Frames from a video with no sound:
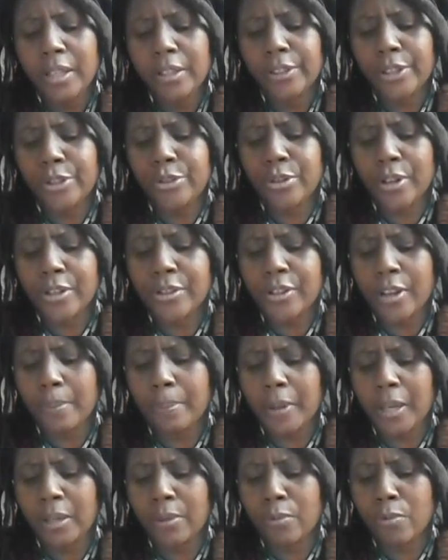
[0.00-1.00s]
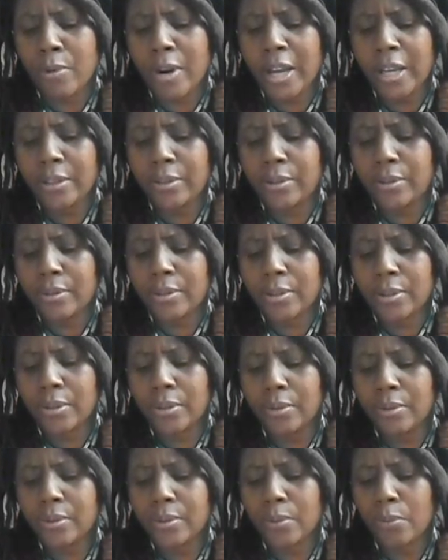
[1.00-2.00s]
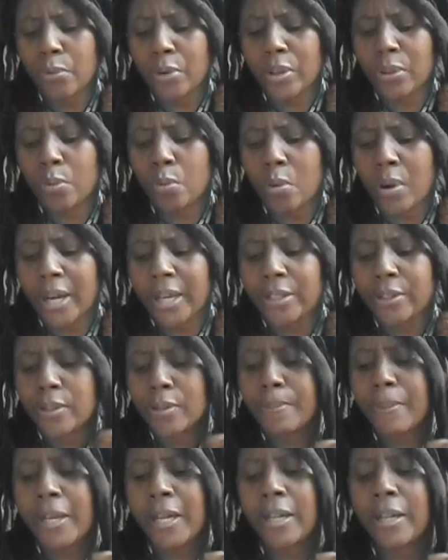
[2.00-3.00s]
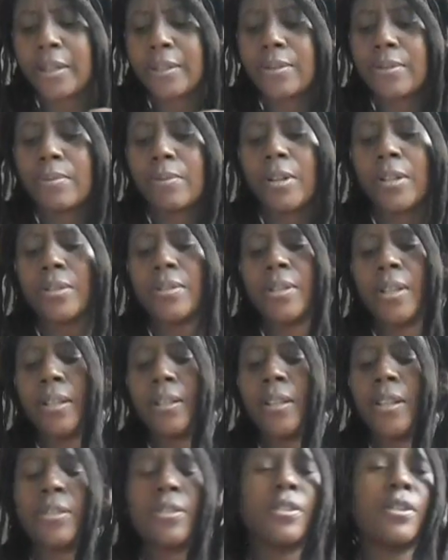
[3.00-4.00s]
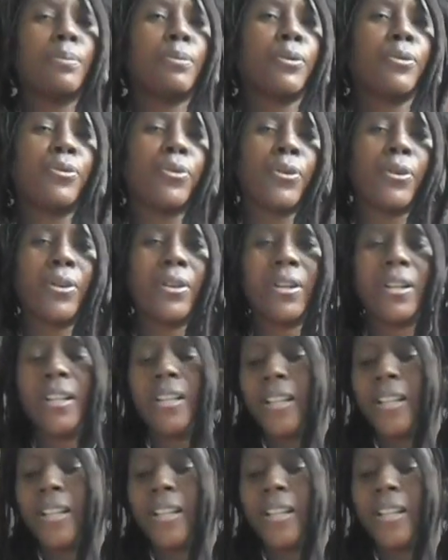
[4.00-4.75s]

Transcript: They dress up in red suits with white spots, Ruck said. That's number four.